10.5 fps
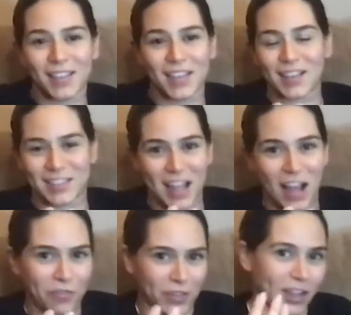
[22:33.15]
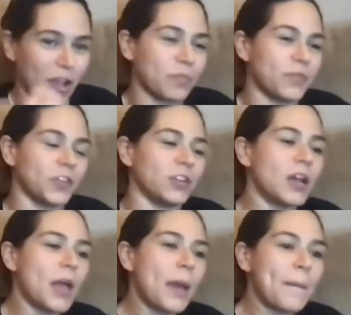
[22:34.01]
And that's not really helpful.
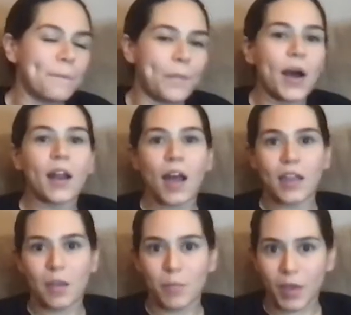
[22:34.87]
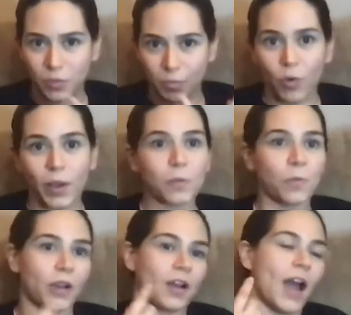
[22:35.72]
But I am at the point
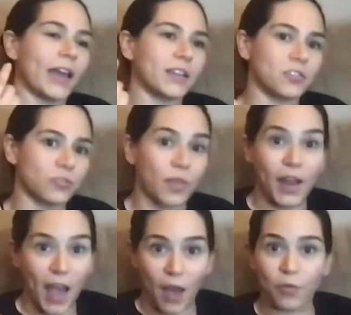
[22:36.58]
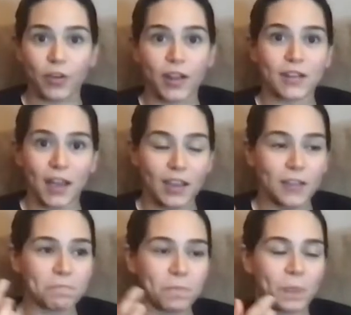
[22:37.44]
where I can do that hour at
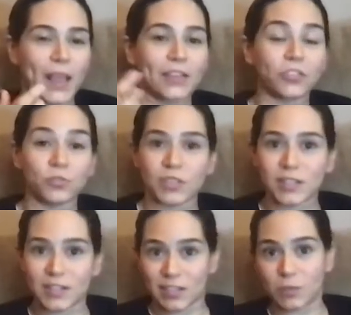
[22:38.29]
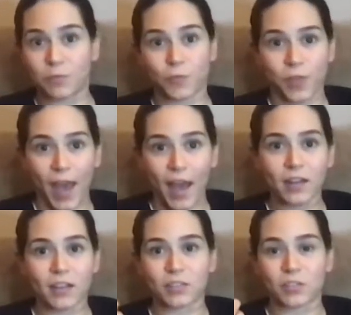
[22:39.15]
night and losing sleep for
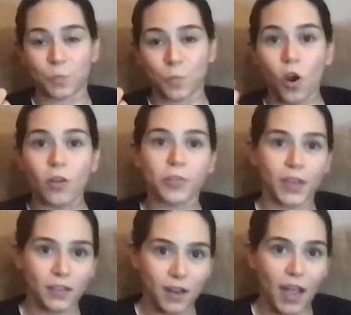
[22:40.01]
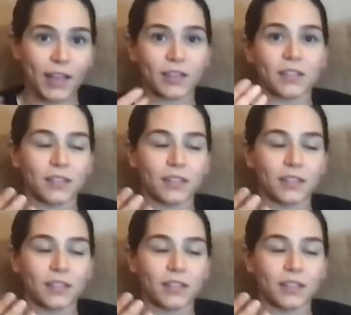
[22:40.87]
that is worth it. I